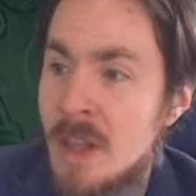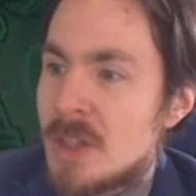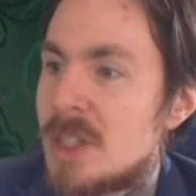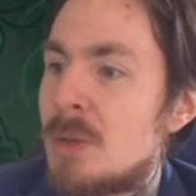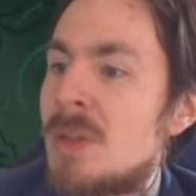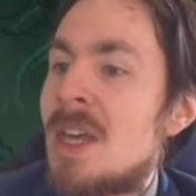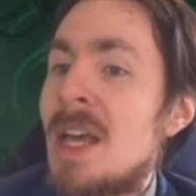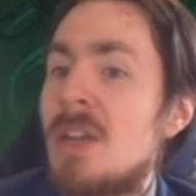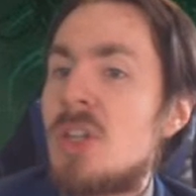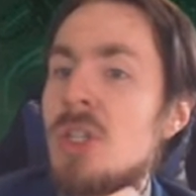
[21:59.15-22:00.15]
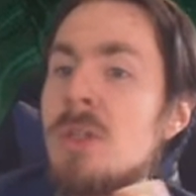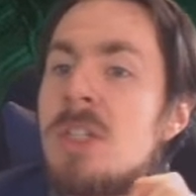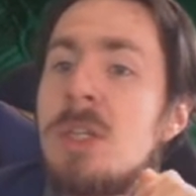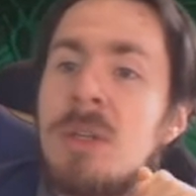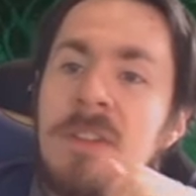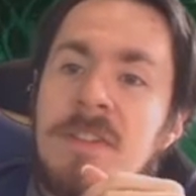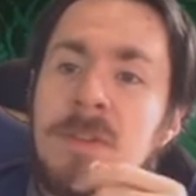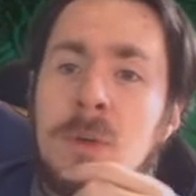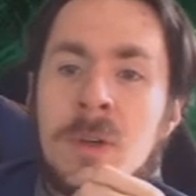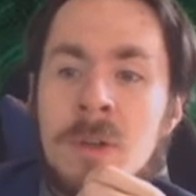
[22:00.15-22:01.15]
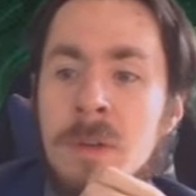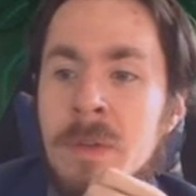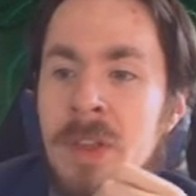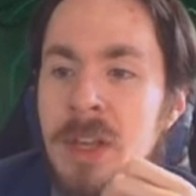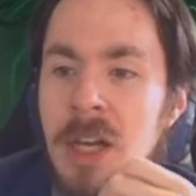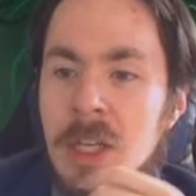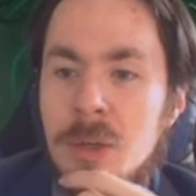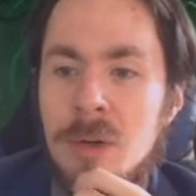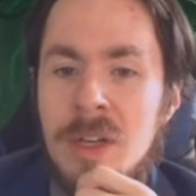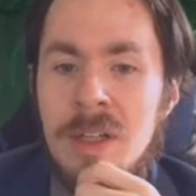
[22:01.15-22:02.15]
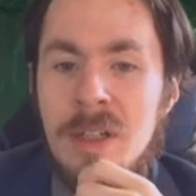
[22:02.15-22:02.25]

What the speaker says: So that should do it for Ikoria,